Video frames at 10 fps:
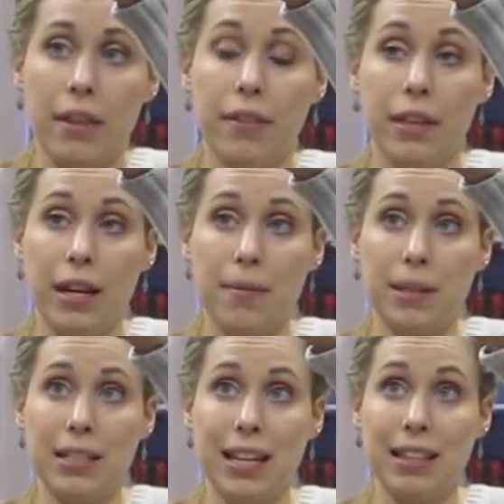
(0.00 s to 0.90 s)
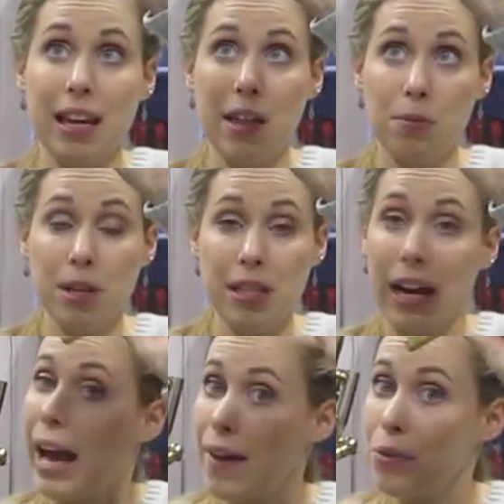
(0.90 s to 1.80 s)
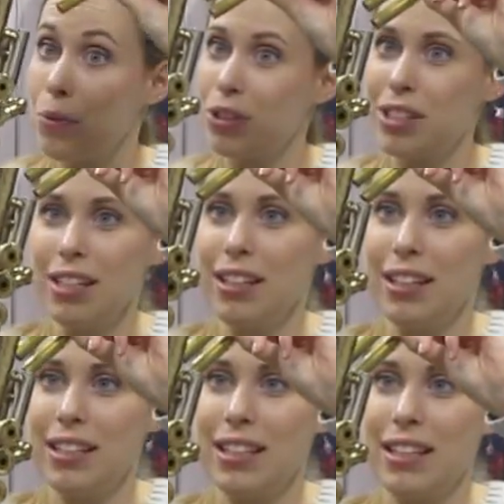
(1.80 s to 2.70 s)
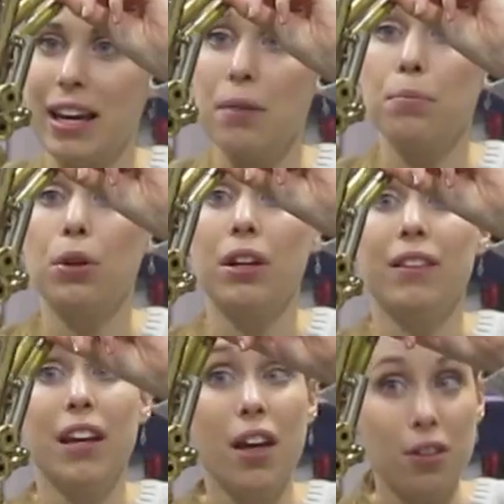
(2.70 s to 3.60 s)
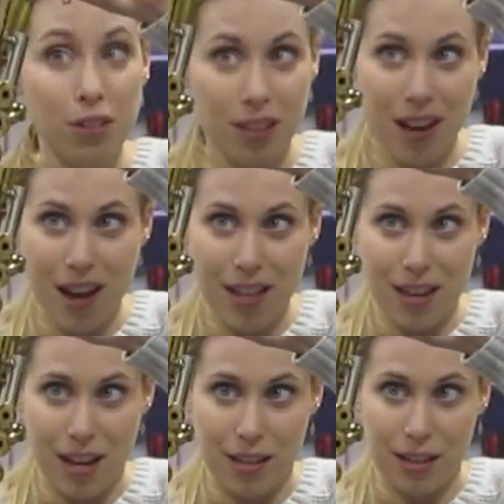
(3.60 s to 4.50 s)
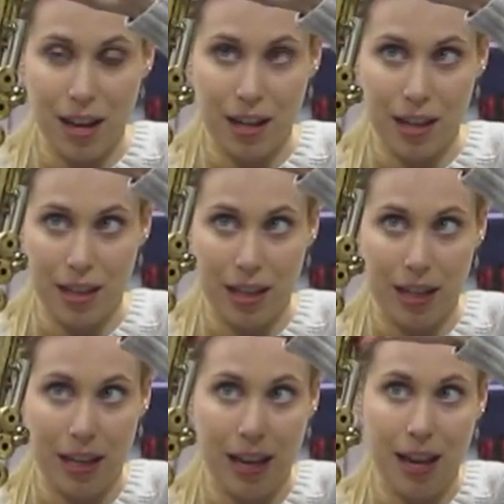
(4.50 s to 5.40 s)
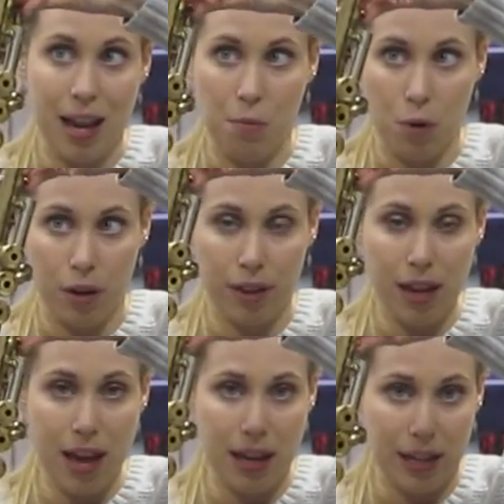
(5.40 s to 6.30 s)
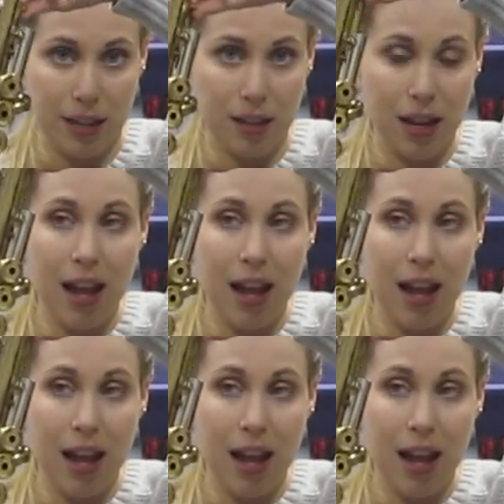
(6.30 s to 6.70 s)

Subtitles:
Then I'm going to take the other one that I haven't worked into anything yet, put it in the other slide that hasn't had anything in it yet, and work that in.